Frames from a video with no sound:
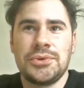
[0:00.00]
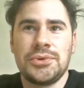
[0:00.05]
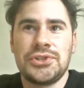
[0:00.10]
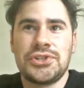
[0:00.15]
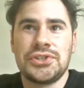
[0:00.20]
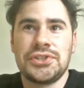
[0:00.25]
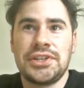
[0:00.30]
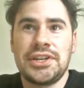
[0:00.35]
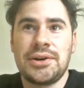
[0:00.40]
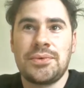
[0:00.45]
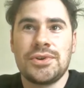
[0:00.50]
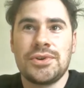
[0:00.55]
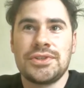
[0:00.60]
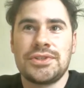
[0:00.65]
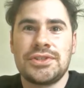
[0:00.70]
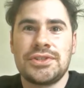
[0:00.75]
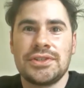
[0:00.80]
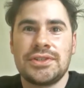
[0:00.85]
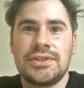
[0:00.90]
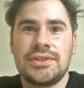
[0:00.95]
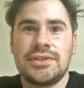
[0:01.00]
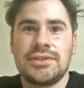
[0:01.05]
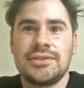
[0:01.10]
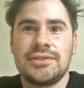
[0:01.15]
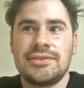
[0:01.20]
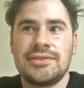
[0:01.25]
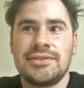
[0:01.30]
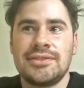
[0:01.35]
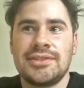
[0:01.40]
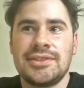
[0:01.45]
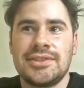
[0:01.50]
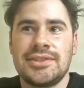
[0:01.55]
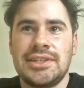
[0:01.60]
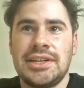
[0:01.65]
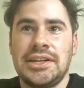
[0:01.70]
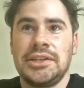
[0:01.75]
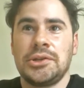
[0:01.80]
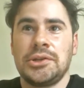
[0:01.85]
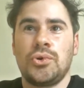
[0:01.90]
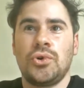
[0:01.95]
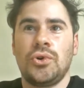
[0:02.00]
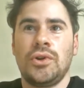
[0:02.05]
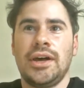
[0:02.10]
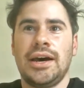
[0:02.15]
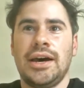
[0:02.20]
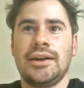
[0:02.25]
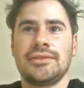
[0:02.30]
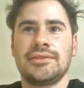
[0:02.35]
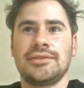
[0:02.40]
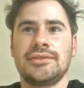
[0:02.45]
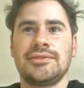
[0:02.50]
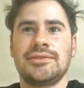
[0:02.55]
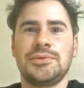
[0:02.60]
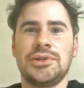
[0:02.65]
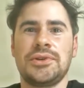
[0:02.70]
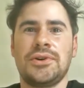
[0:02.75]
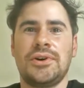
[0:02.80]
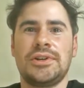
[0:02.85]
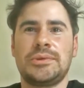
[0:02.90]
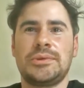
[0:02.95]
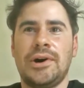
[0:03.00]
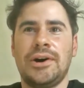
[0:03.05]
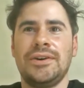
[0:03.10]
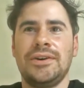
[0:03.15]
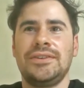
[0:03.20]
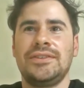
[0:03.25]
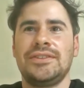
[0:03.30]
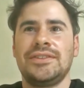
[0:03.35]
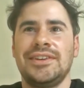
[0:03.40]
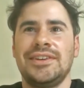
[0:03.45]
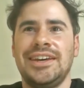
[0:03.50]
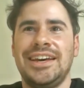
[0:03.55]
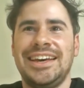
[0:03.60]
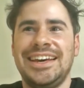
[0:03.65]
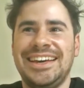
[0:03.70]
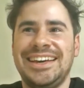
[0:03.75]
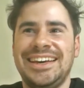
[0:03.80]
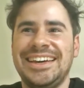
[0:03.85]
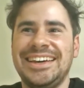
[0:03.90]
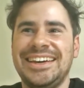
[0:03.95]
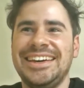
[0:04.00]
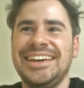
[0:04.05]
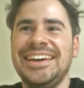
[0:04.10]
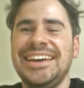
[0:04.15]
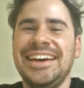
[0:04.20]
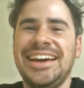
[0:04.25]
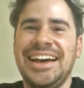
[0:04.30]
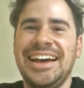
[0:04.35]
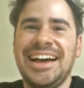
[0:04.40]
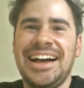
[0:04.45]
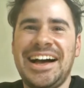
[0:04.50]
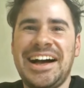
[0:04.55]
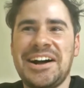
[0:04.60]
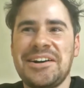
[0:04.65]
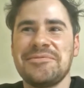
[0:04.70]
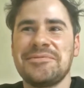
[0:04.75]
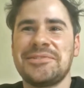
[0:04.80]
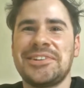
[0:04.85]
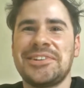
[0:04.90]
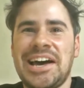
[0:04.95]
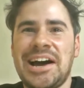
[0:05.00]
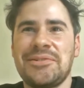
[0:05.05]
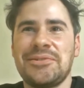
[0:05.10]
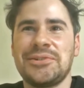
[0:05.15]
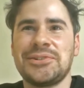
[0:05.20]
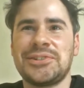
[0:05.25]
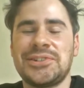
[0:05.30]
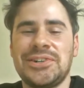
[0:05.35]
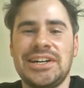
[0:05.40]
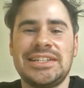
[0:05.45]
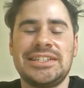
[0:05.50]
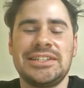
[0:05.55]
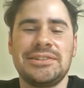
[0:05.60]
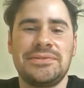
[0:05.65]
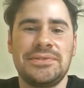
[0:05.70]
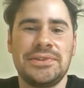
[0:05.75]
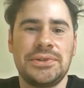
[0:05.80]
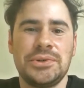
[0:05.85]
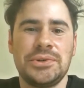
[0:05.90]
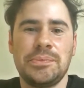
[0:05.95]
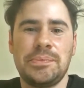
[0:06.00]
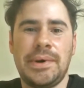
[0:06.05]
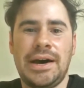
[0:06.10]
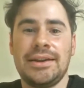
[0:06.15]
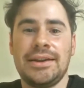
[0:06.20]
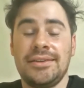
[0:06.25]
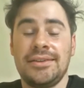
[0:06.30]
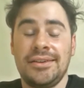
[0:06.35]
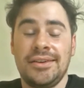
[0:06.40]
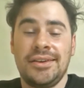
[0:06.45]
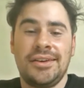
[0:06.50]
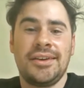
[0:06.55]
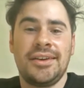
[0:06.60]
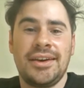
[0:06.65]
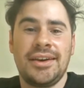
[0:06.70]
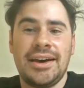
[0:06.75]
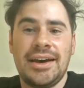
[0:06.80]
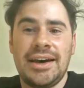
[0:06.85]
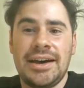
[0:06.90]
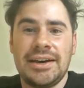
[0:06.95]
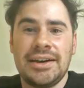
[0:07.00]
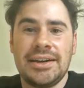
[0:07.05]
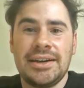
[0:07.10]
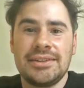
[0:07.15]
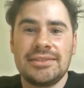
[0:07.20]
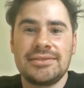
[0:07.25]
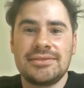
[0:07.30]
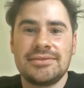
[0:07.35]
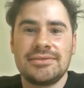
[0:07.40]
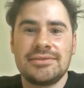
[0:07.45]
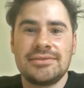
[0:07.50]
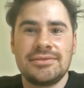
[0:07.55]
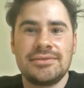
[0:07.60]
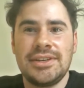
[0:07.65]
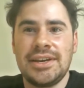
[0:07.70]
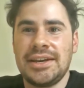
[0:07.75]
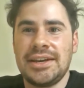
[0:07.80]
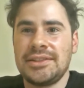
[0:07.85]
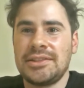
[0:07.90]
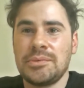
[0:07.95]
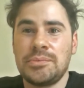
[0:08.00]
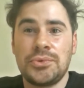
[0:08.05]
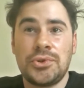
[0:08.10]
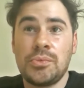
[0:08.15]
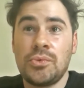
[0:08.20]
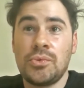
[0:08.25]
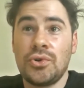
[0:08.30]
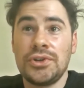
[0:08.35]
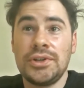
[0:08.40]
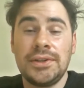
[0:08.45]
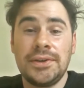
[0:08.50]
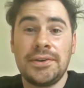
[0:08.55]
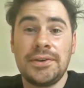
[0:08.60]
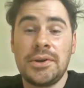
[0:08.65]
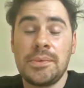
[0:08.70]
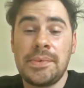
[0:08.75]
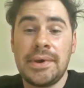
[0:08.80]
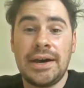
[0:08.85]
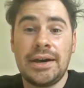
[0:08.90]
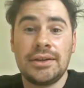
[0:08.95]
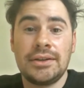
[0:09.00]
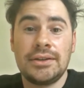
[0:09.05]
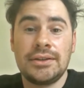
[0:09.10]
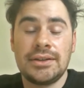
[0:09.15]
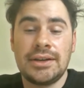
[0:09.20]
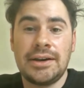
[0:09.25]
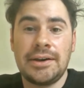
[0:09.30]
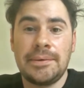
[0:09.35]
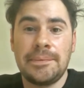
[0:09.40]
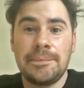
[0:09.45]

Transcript: originally I was just sending them all out with AusPost. So that was quite difficult, but the more you learn about it,